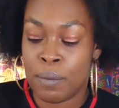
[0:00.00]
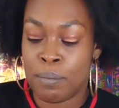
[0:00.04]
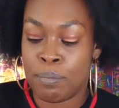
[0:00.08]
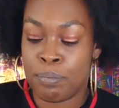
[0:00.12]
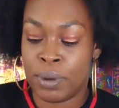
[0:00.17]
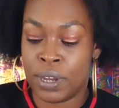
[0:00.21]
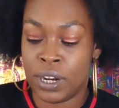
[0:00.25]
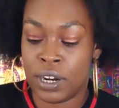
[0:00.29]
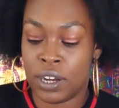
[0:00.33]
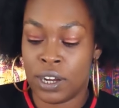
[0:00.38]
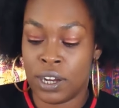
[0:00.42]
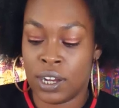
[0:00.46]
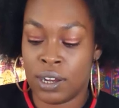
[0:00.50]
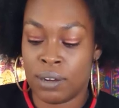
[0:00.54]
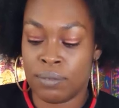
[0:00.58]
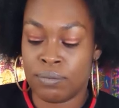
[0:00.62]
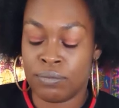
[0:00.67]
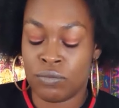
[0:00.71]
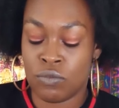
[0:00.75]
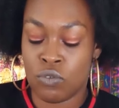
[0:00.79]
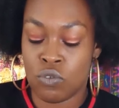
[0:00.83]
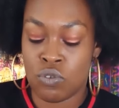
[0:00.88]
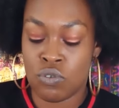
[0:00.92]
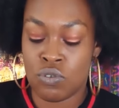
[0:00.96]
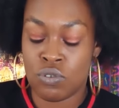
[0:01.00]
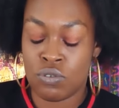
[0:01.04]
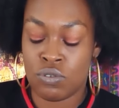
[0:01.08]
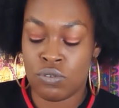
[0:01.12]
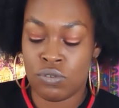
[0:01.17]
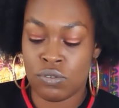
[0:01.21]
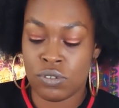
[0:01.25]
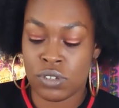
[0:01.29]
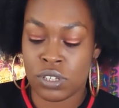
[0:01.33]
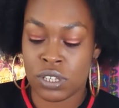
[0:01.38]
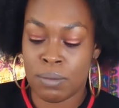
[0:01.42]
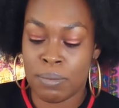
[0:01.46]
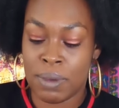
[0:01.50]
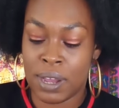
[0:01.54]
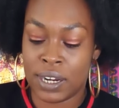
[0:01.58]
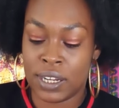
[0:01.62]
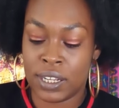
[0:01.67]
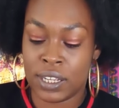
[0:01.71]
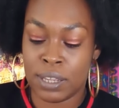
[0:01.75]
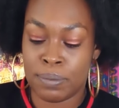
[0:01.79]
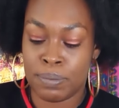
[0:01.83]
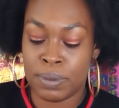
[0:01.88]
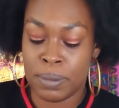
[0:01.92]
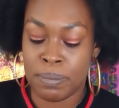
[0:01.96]
But ooh,
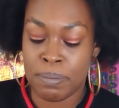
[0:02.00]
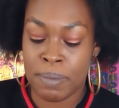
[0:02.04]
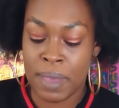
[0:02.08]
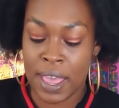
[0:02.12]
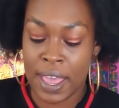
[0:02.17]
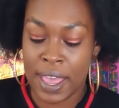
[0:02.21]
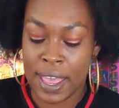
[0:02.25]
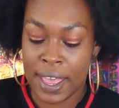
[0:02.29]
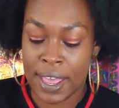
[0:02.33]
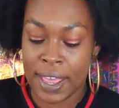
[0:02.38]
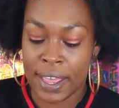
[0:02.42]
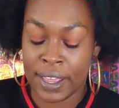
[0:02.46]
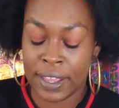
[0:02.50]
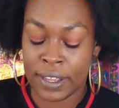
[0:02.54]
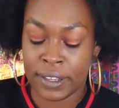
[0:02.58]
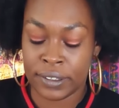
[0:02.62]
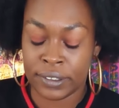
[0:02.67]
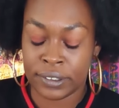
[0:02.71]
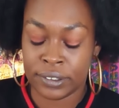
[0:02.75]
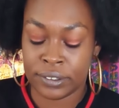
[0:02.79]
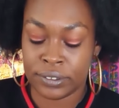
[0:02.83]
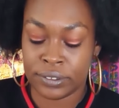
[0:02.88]
somebody could be mad